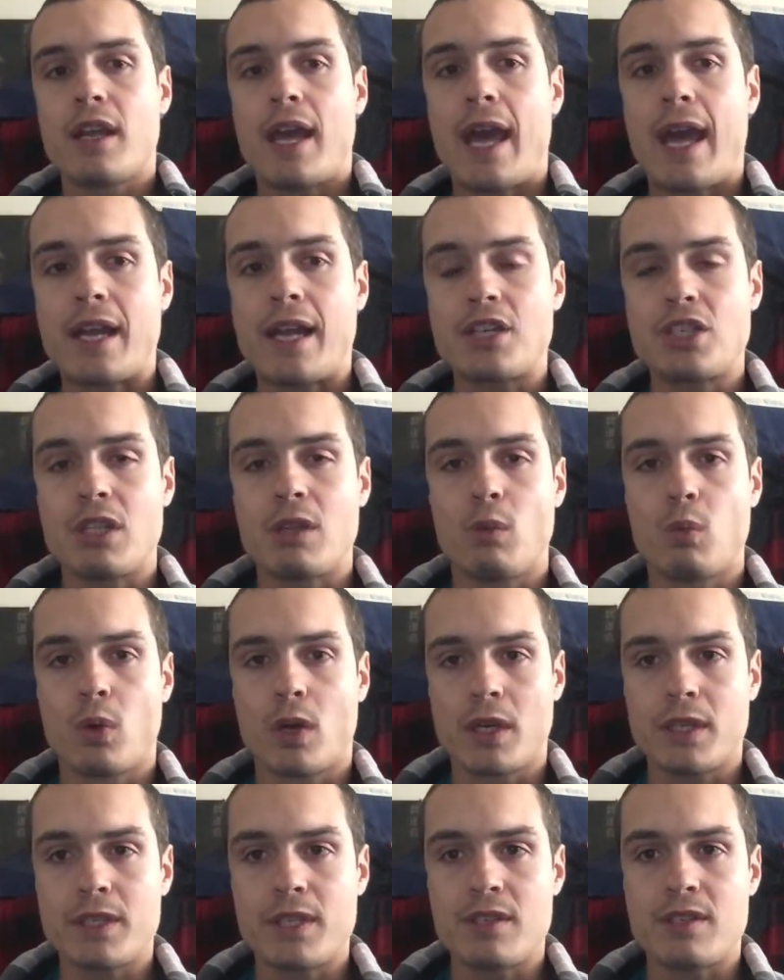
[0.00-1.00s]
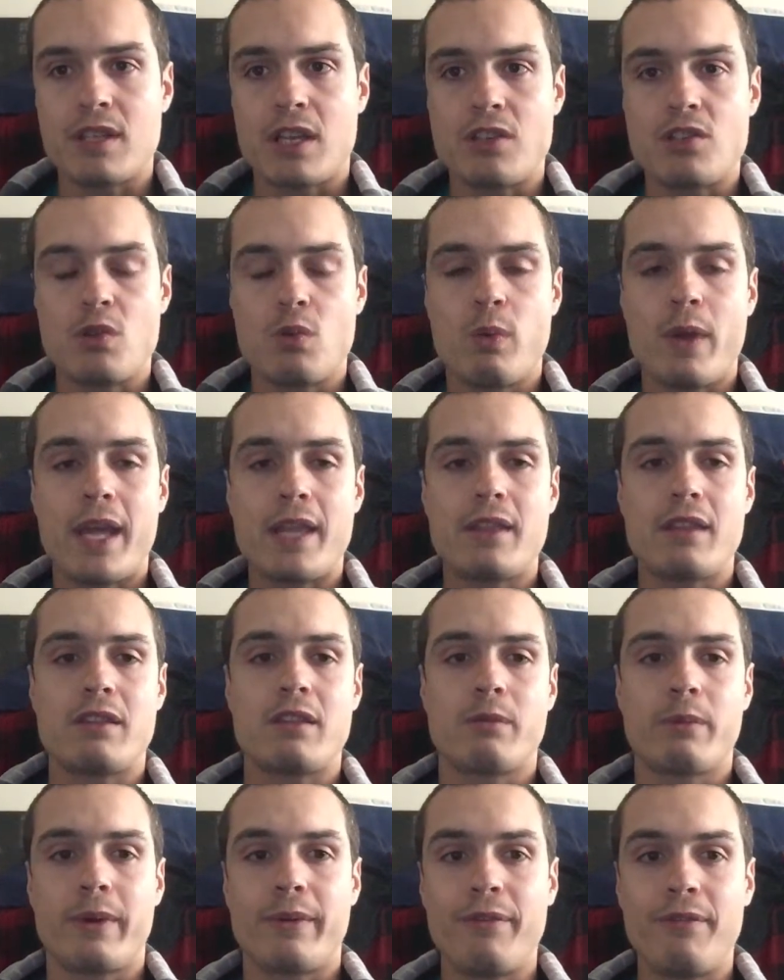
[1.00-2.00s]
actually works in such a way
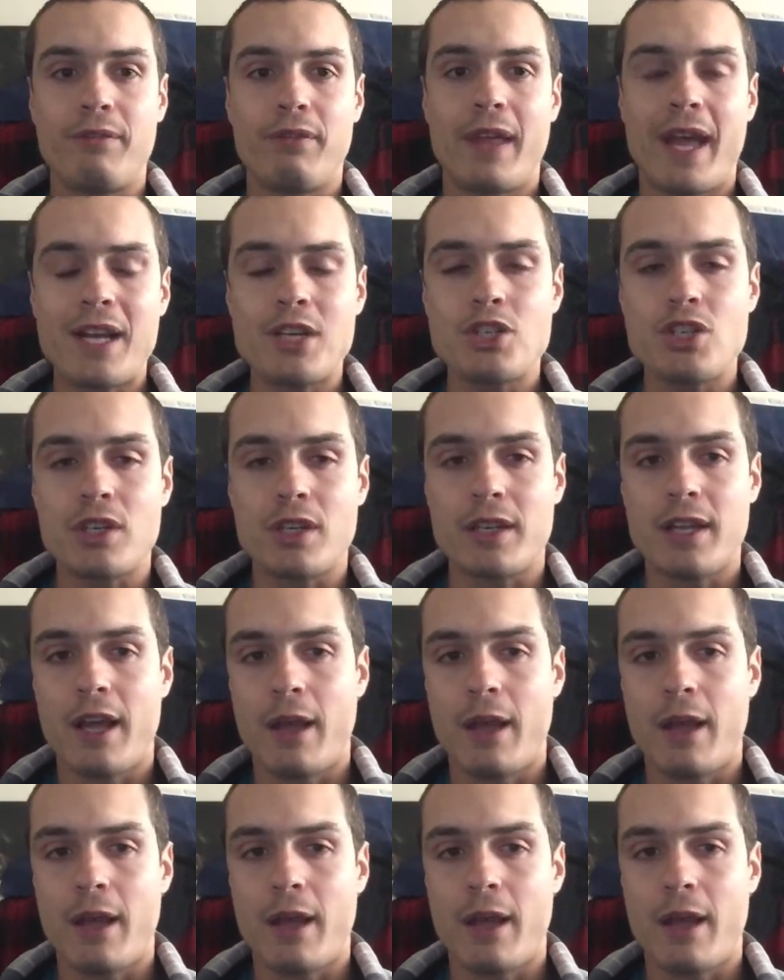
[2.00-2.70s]
that the reflection